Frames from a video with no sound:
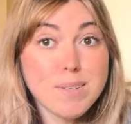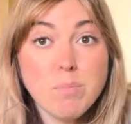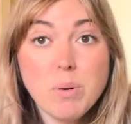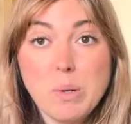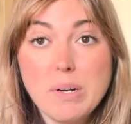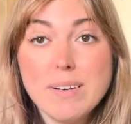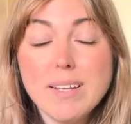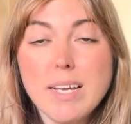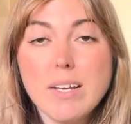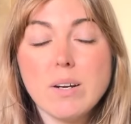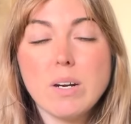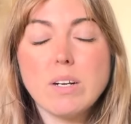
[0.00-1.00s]
important
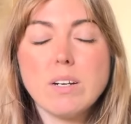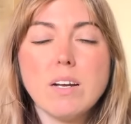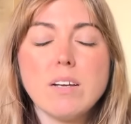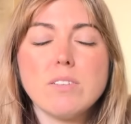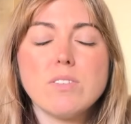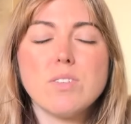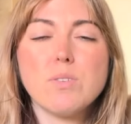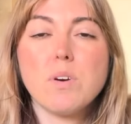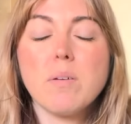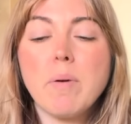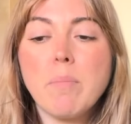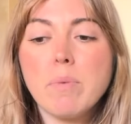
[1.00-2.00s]
here to
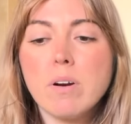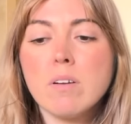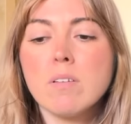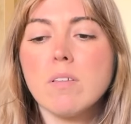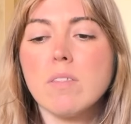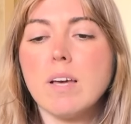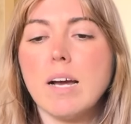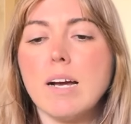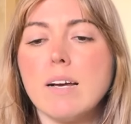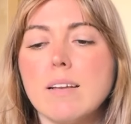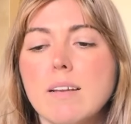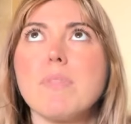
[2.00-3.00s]
remember
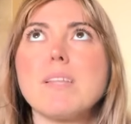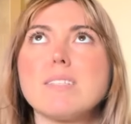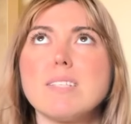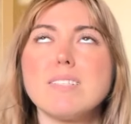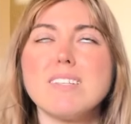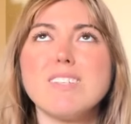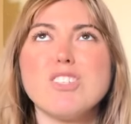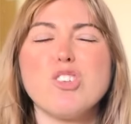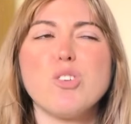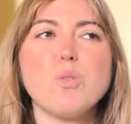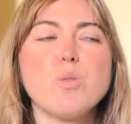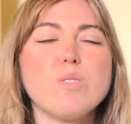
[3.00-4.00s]
that this isn't
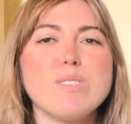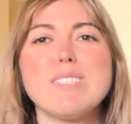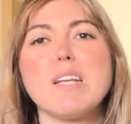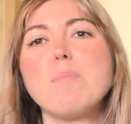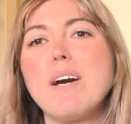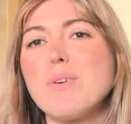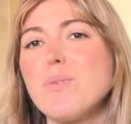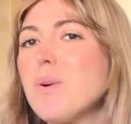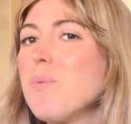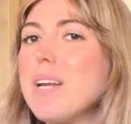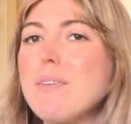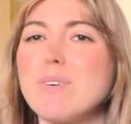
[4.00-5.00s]
to set a boundary
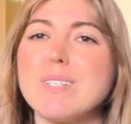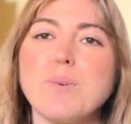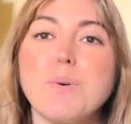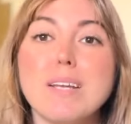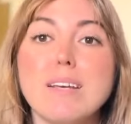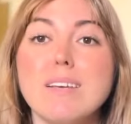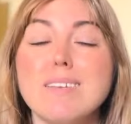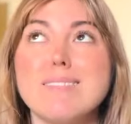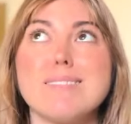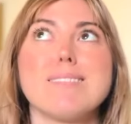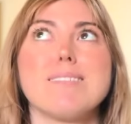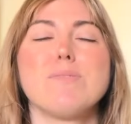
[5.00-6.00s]
whenever someone
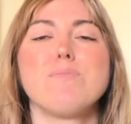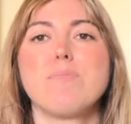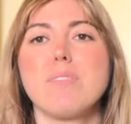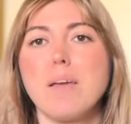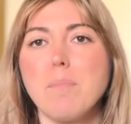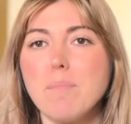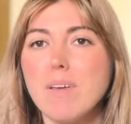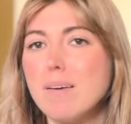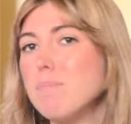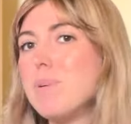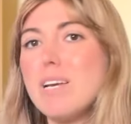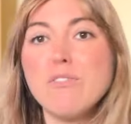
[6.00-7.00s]
is
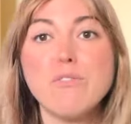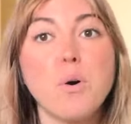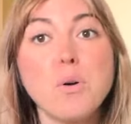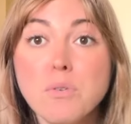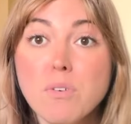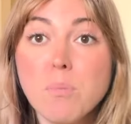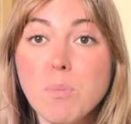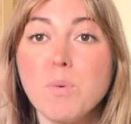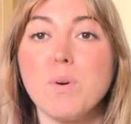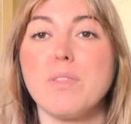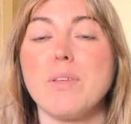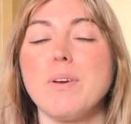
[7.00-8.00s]
being vulnerable
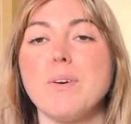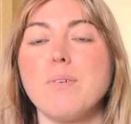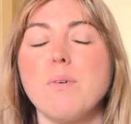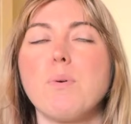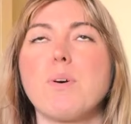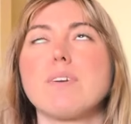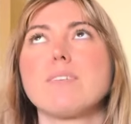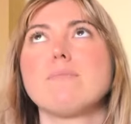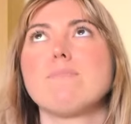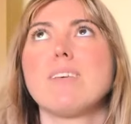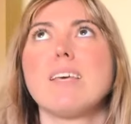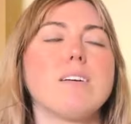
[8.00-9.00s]
with you or
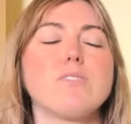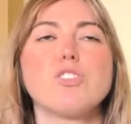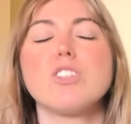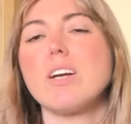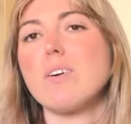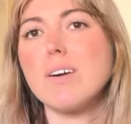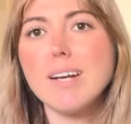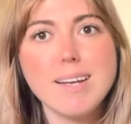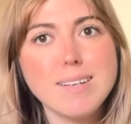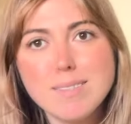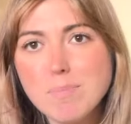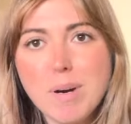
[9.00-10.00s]

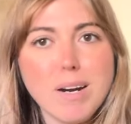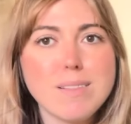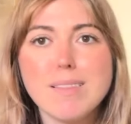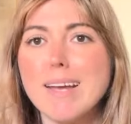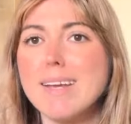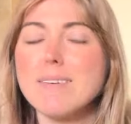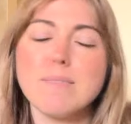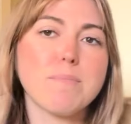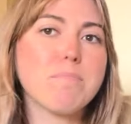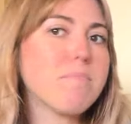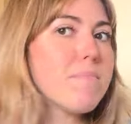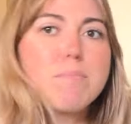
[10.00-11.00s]
sharing like
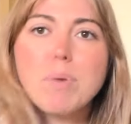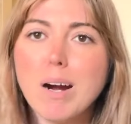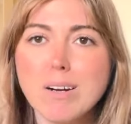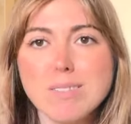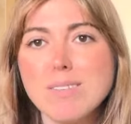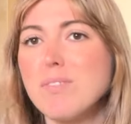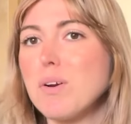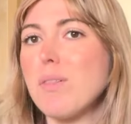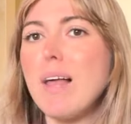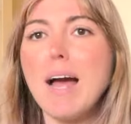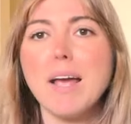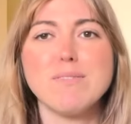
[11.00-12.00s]
parts of their
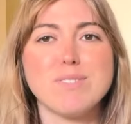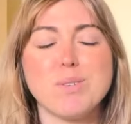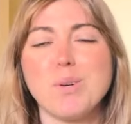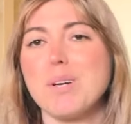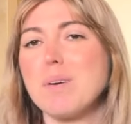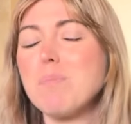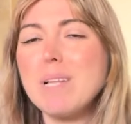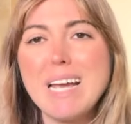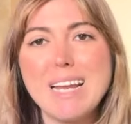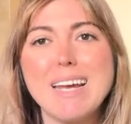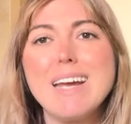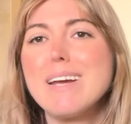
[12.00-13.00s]
lives or
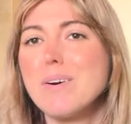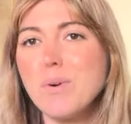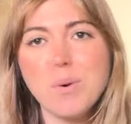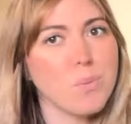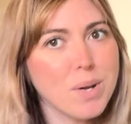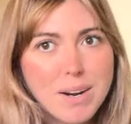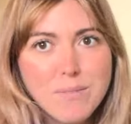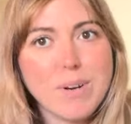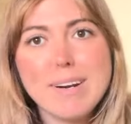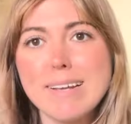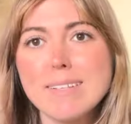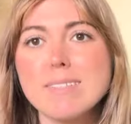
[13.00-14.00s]
complaining or whatever
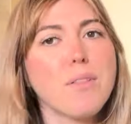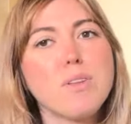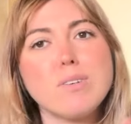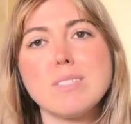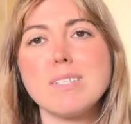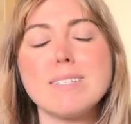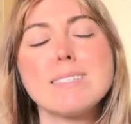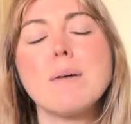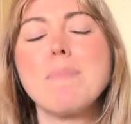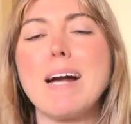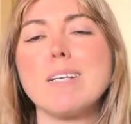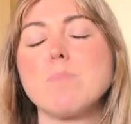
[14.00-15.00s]
it is. There's
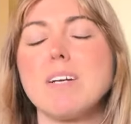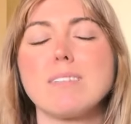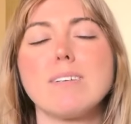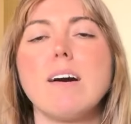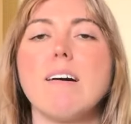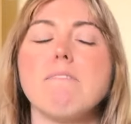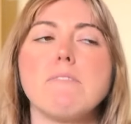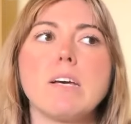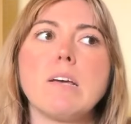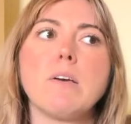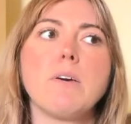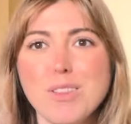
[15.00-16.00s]
some aspect of
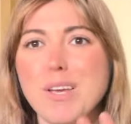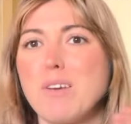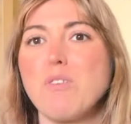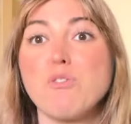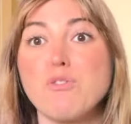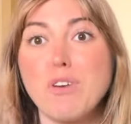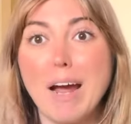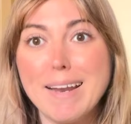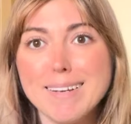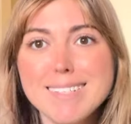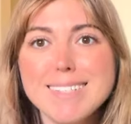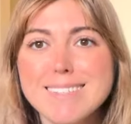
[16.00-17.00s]
like
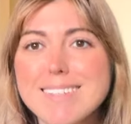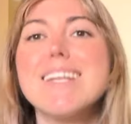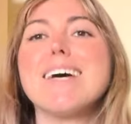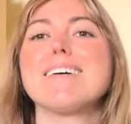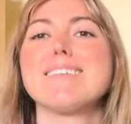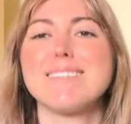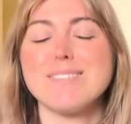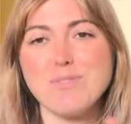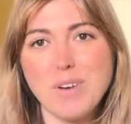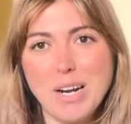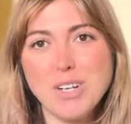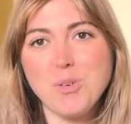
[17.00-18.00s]
friendness,
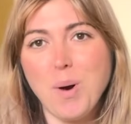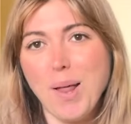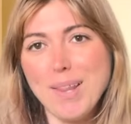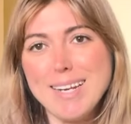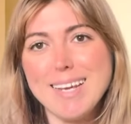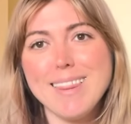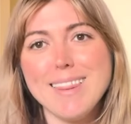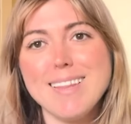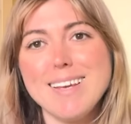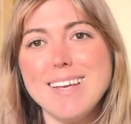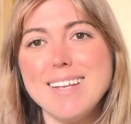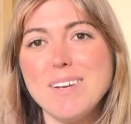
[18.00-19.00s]
friend quality
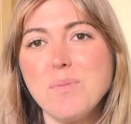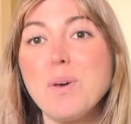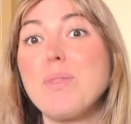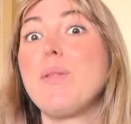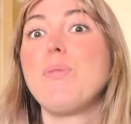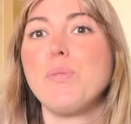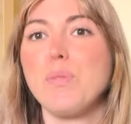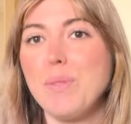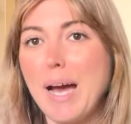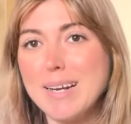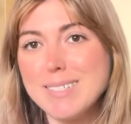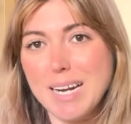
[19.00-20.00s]
within
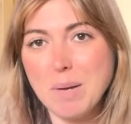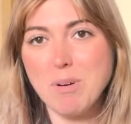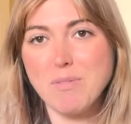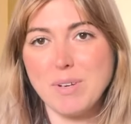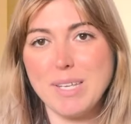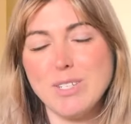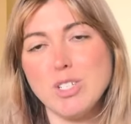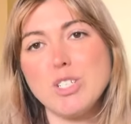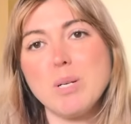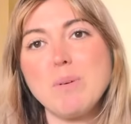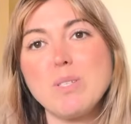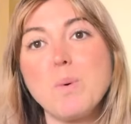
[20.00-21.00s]
that type of
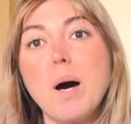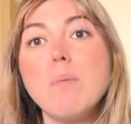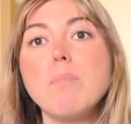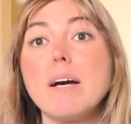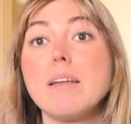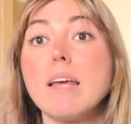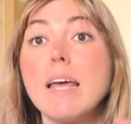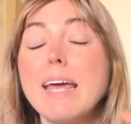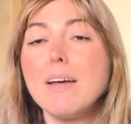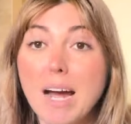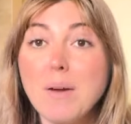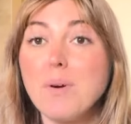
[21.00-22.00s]
relationship as well. But
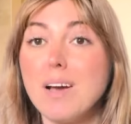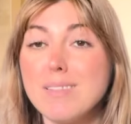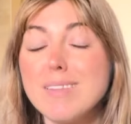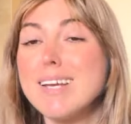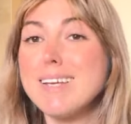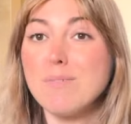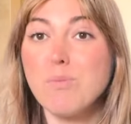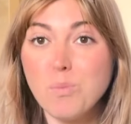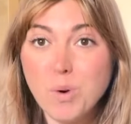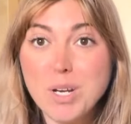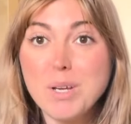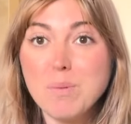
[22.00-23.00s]
I like
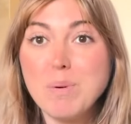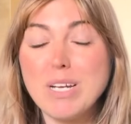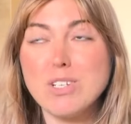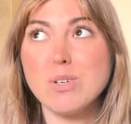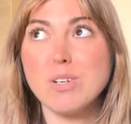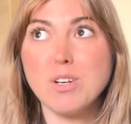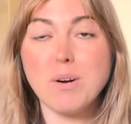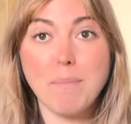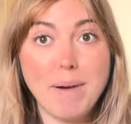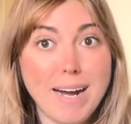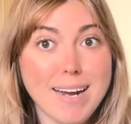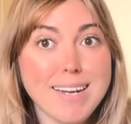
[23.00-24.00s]
want you to picture in your
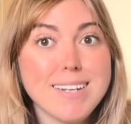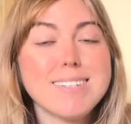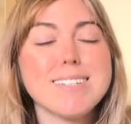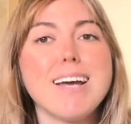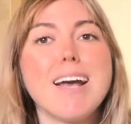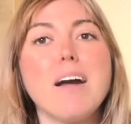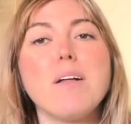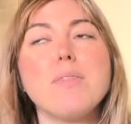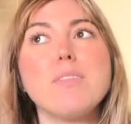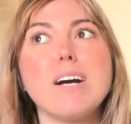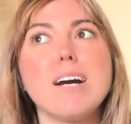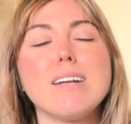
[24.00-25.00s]
mind
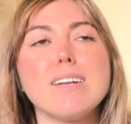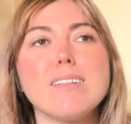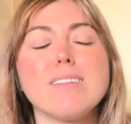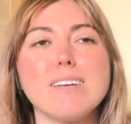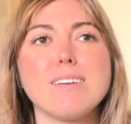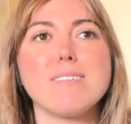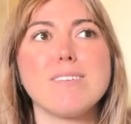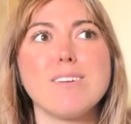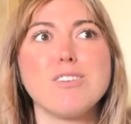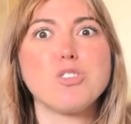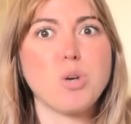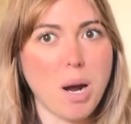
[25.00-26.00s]
that like
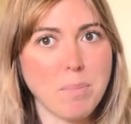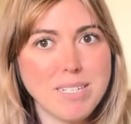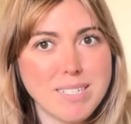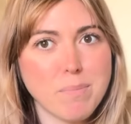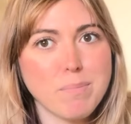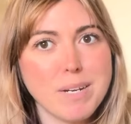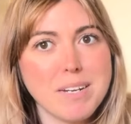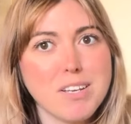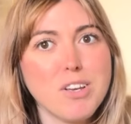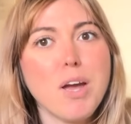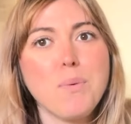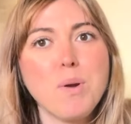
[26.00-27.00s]
trauma
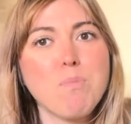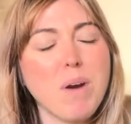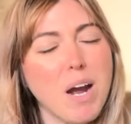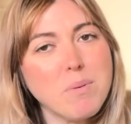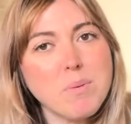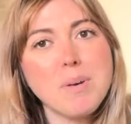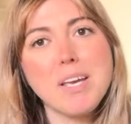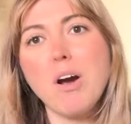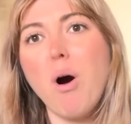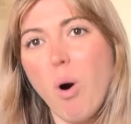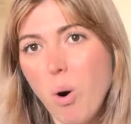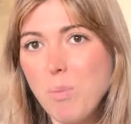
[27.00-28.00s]
dumping, and we've
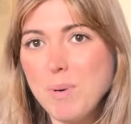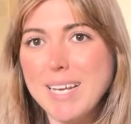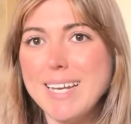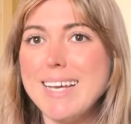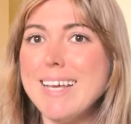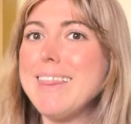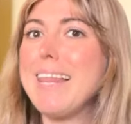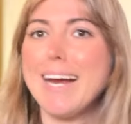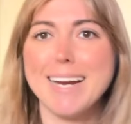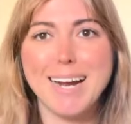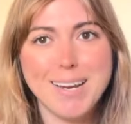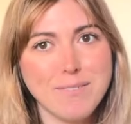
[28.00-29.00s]
probably all been in
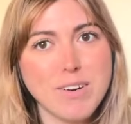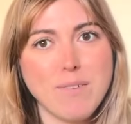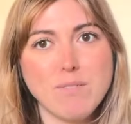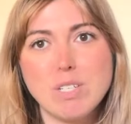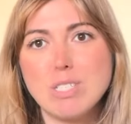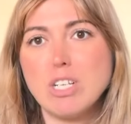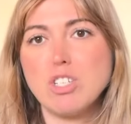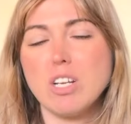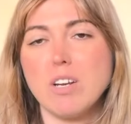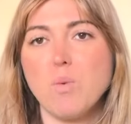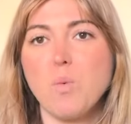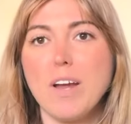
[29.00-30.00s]
that kind of
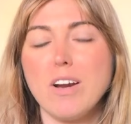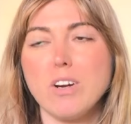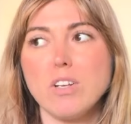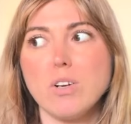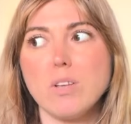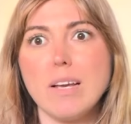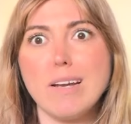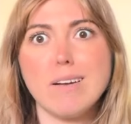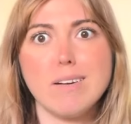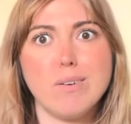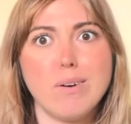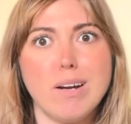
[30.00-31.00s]
conversation where you're
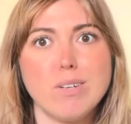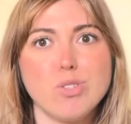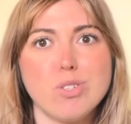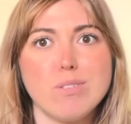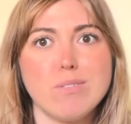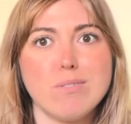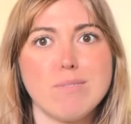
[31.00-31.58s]
like, oh gosh,